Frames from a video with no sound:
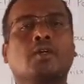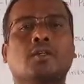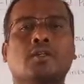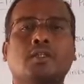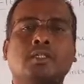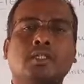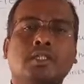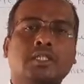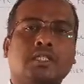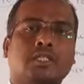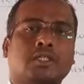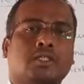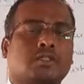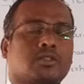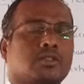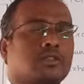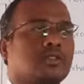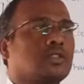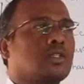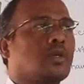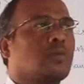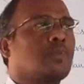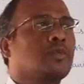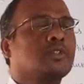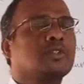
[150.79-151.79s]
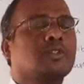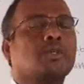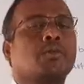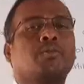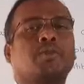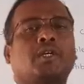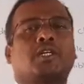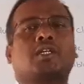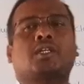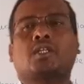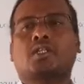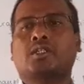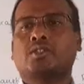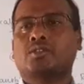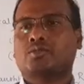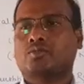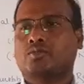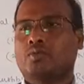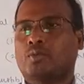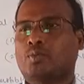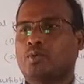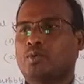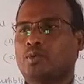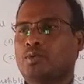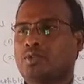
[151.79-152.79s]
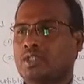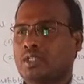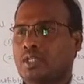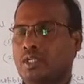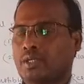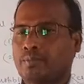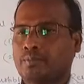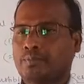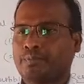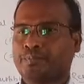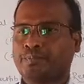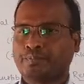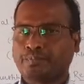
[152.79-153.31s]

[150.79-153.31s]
nature. Suppose some materials you will say.